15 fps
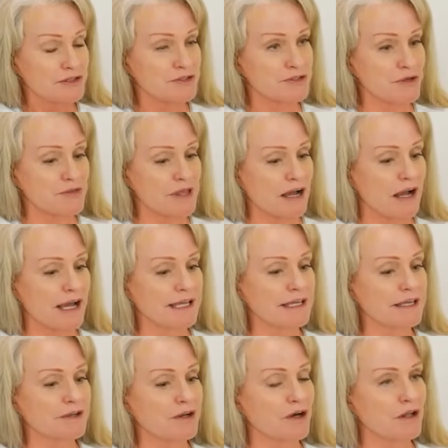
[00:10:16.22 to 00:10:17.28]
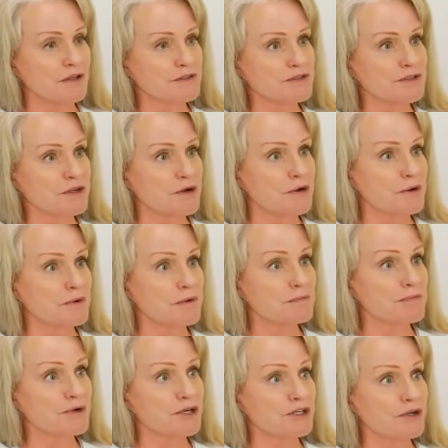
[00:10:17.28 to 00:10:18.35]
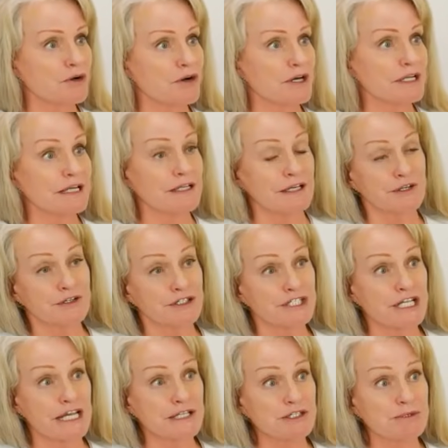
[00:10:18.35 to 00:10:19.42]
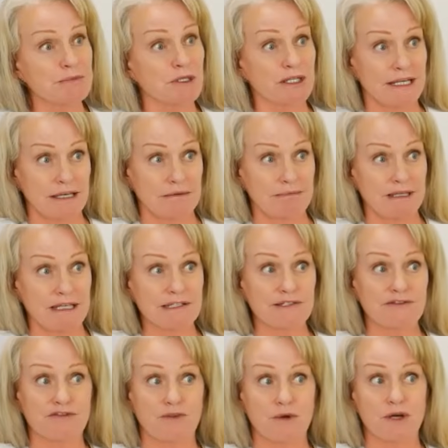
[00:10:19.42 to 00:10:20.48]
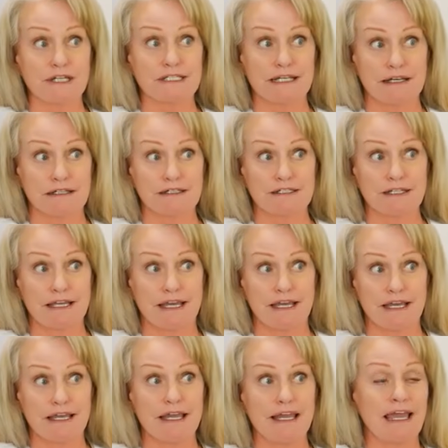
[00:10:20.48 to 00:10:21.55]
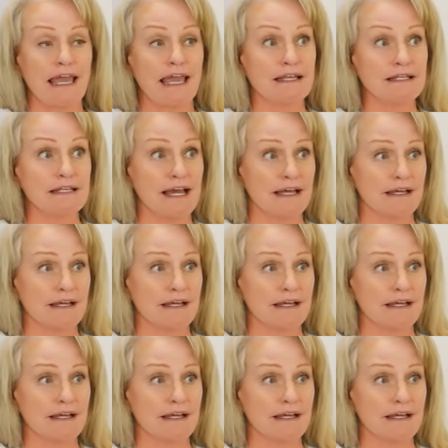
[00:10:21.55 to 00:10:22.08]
so that I can also put on an interchangeable headpiece for décolleté and